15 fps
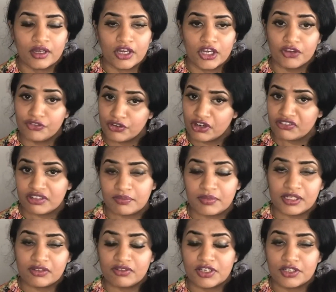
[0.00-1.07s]
If you're
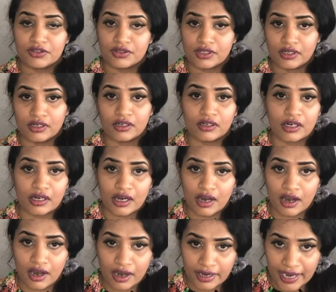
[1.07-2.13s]
familiar with
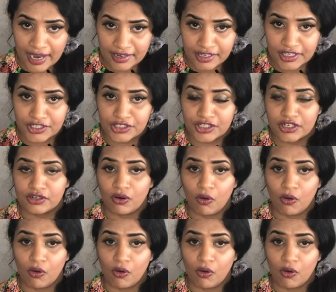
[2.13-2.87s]
Canadian,